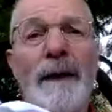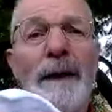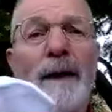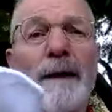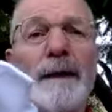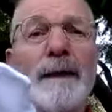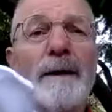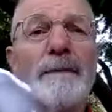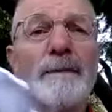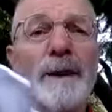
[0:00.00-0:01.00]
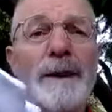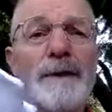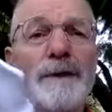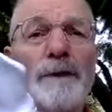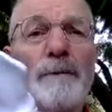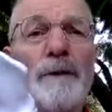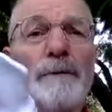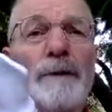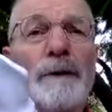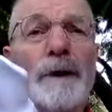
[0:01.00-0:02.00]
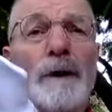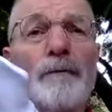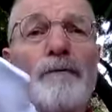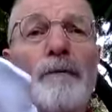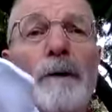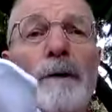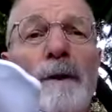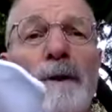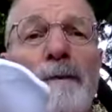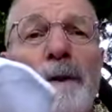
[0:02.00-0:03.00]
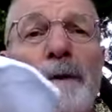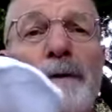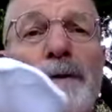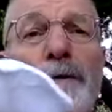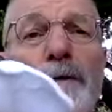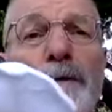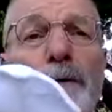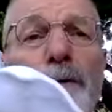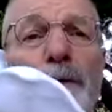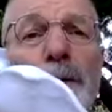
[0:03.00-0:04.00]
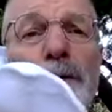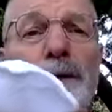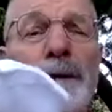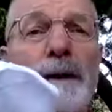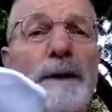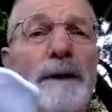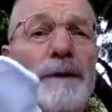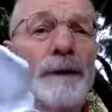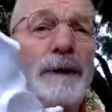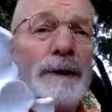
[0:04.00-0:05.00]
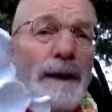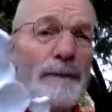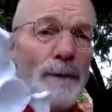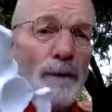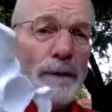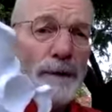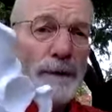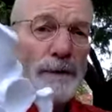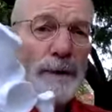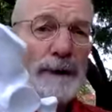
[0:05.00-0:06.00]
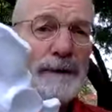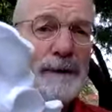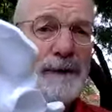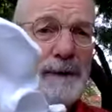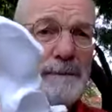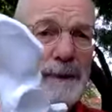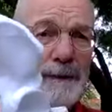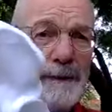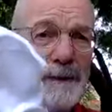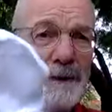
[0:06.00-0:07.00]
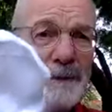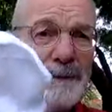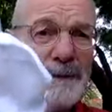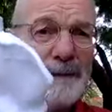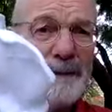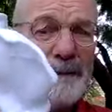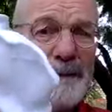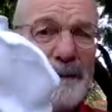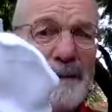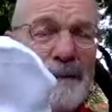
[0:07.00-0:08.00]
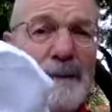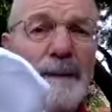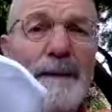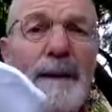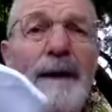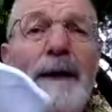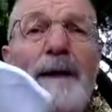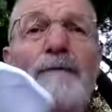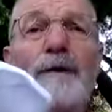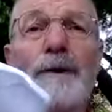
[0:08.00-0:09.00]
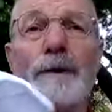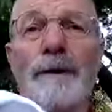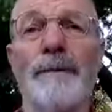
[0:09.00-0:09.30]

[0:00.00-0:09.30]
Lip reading: And now please do a movement of rolling the pelvis forwards. So you come more to the front of the sit bones and return.